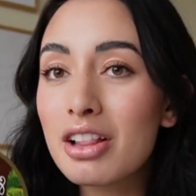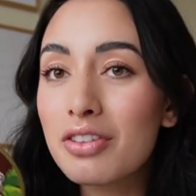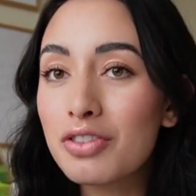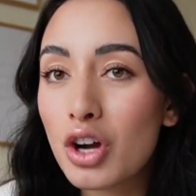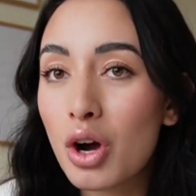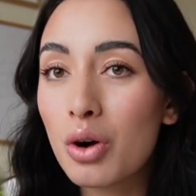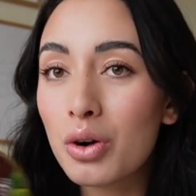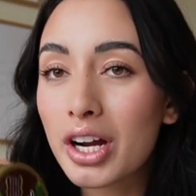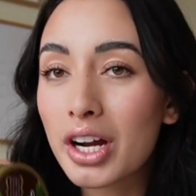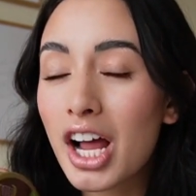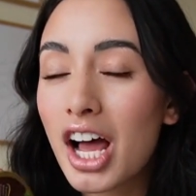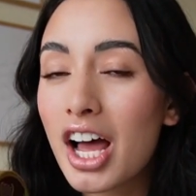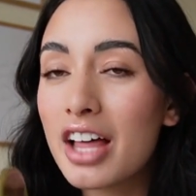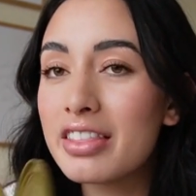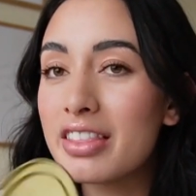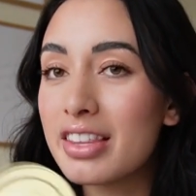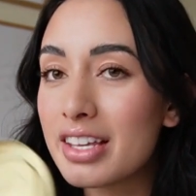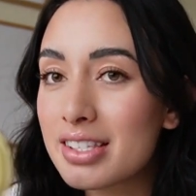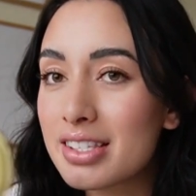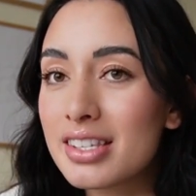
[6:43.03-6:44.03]
of
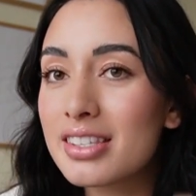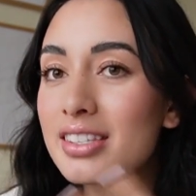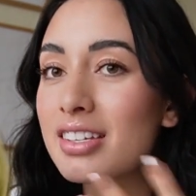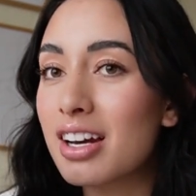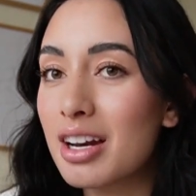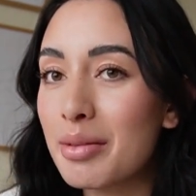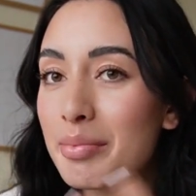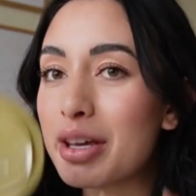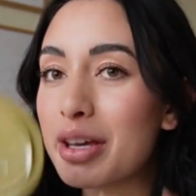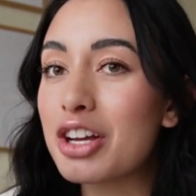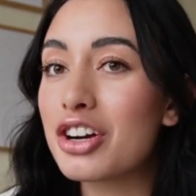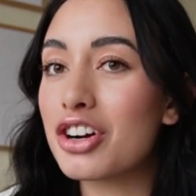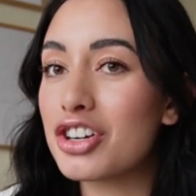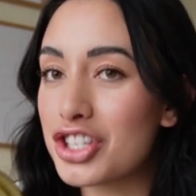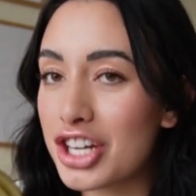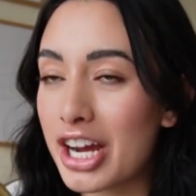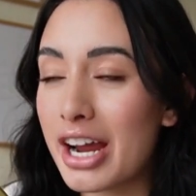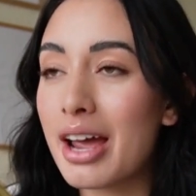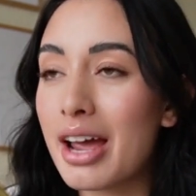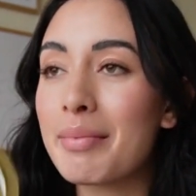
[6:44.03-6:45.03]
coconut, this is gonna be your
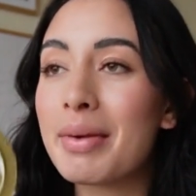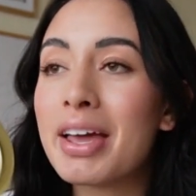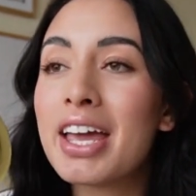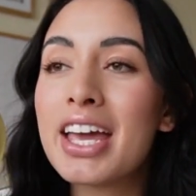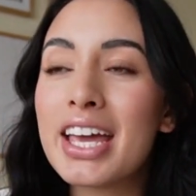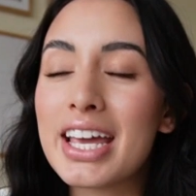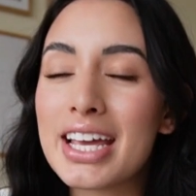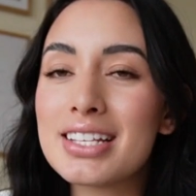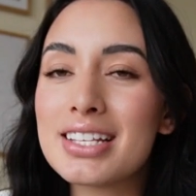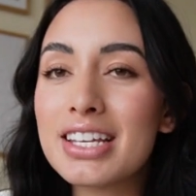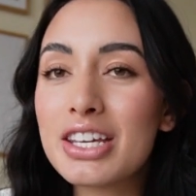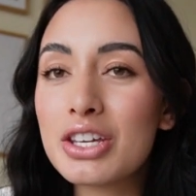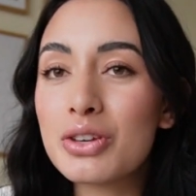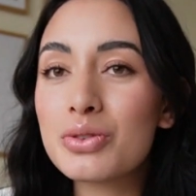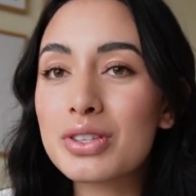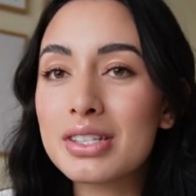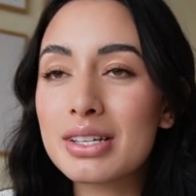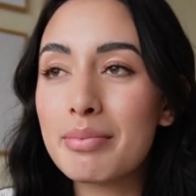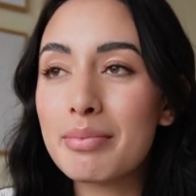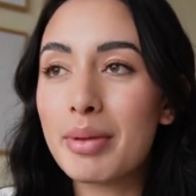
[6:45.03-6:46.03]
jam. Izzy
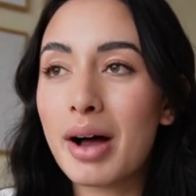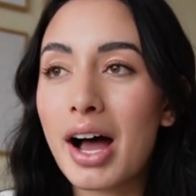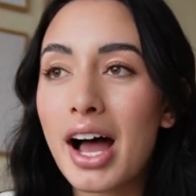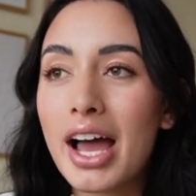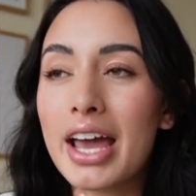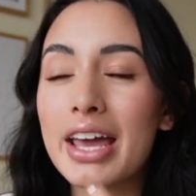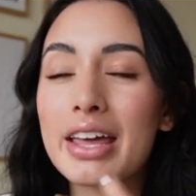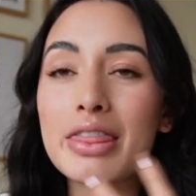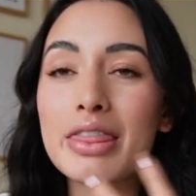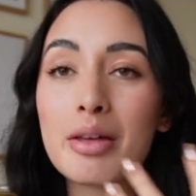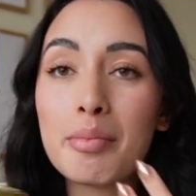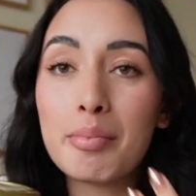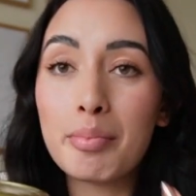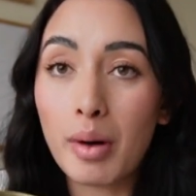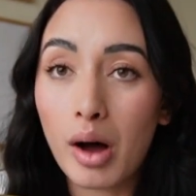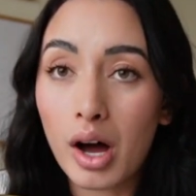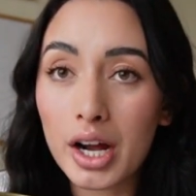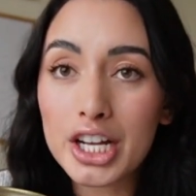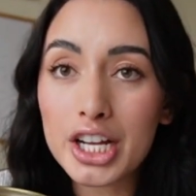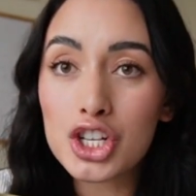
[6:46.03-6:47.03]
used to buy the
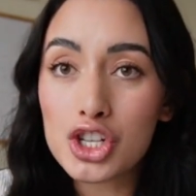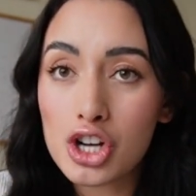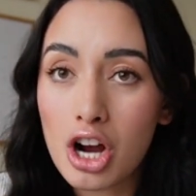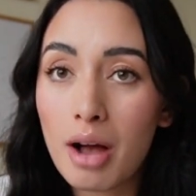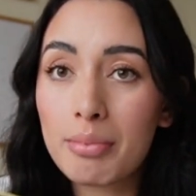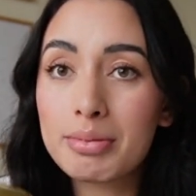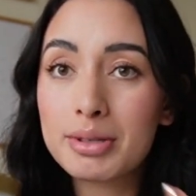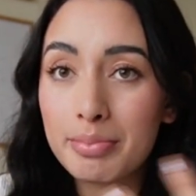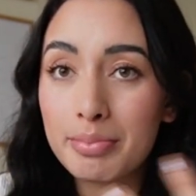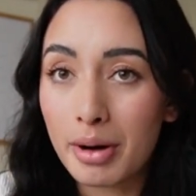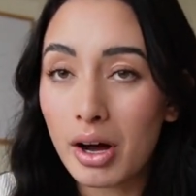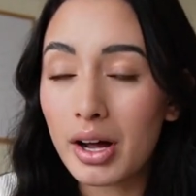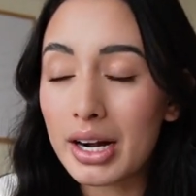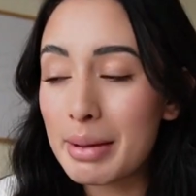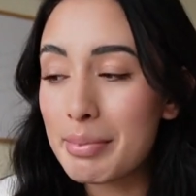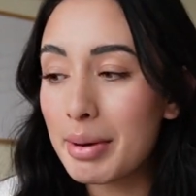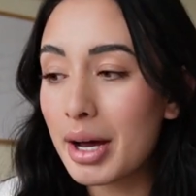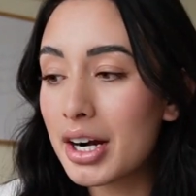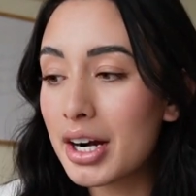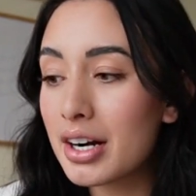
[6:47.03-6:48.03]
Body Shop's body
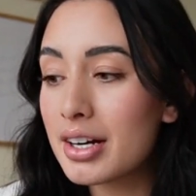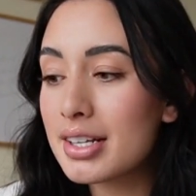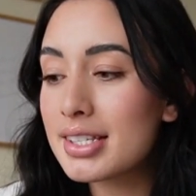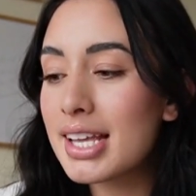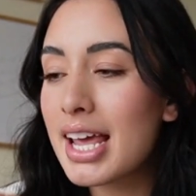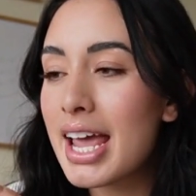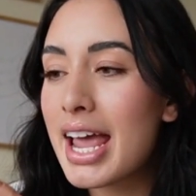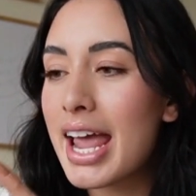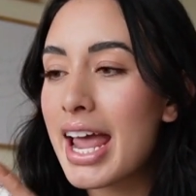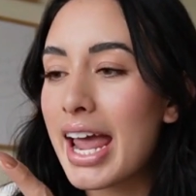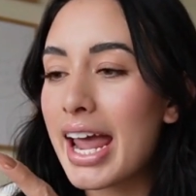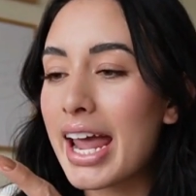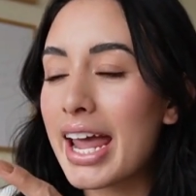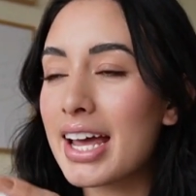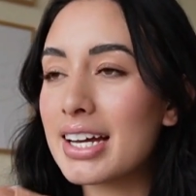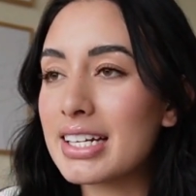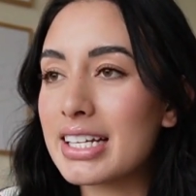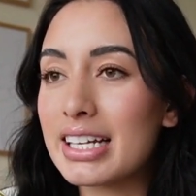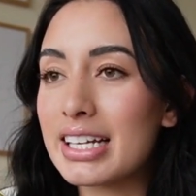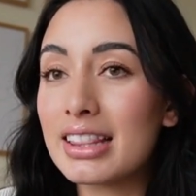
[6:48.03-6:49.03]
butters,
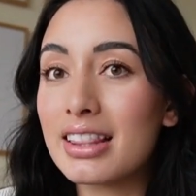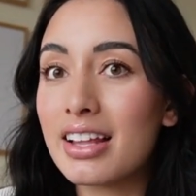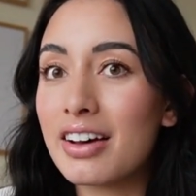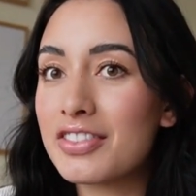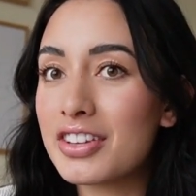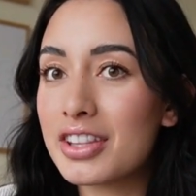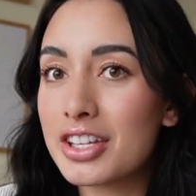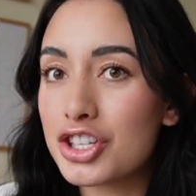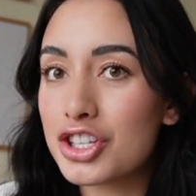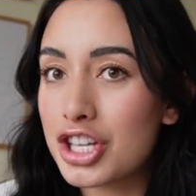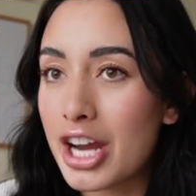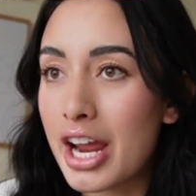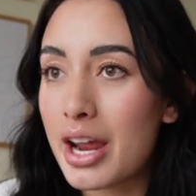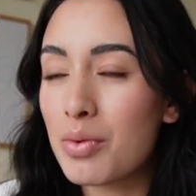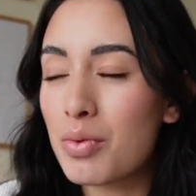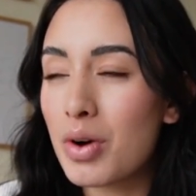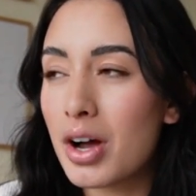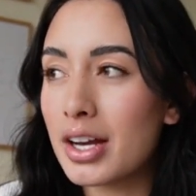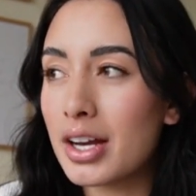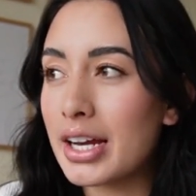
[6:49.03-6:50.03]
and he loved the shea
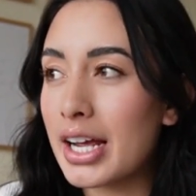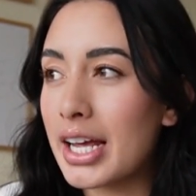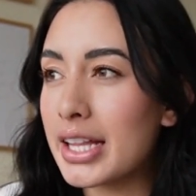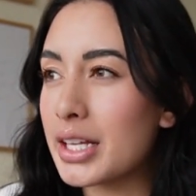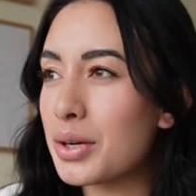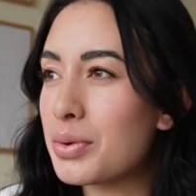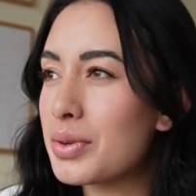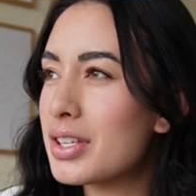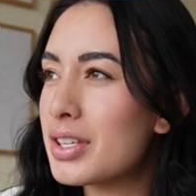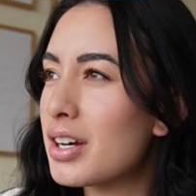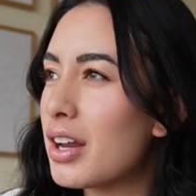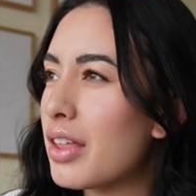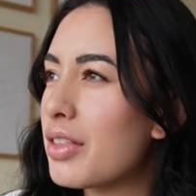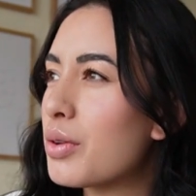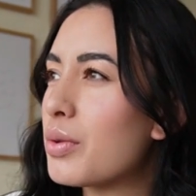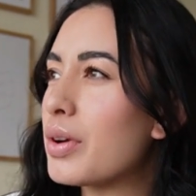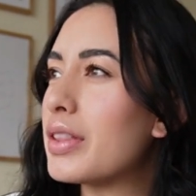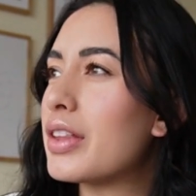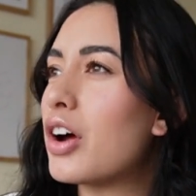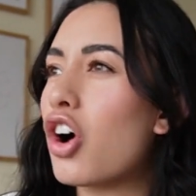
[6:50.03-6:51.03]
one, and there was
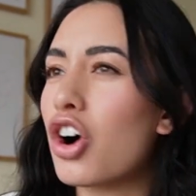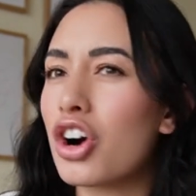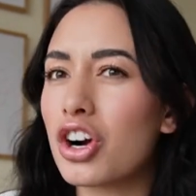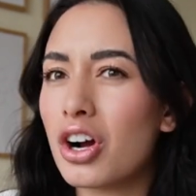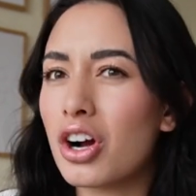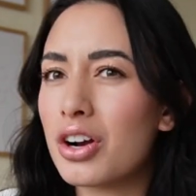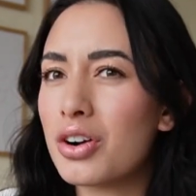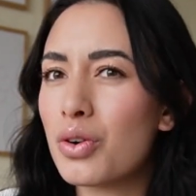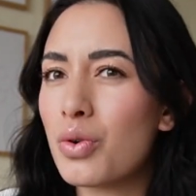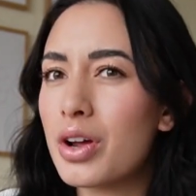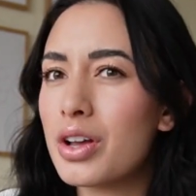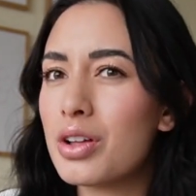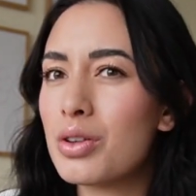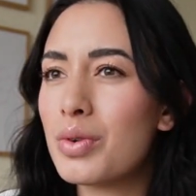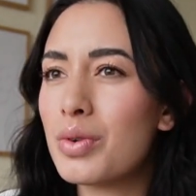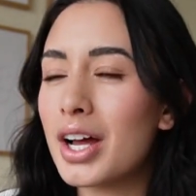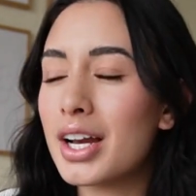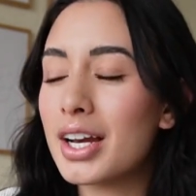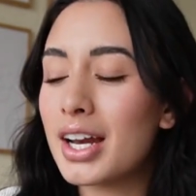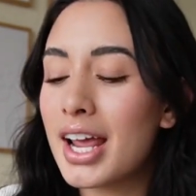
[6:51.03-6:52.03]
another one, argan oil
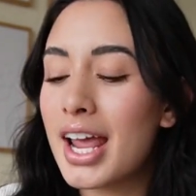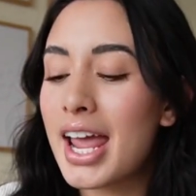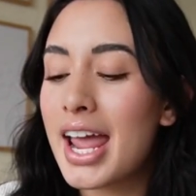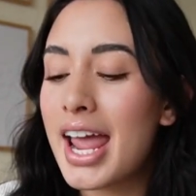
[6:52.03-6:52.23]
one,